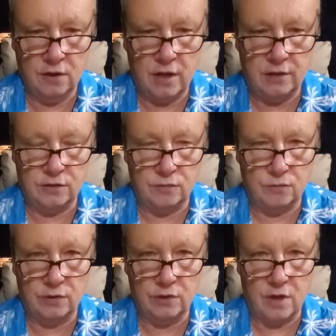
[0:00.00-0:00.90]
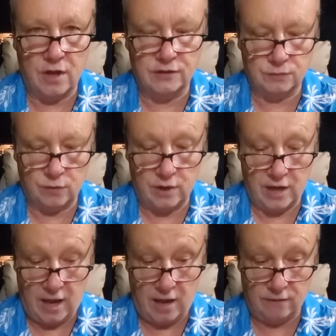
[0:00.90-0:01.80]
I didn't realize what I
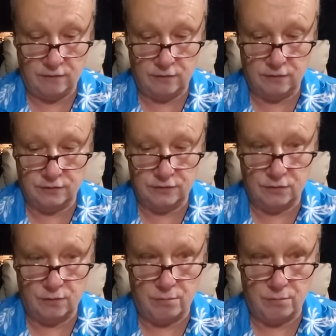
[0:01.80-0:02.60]
have here. It's so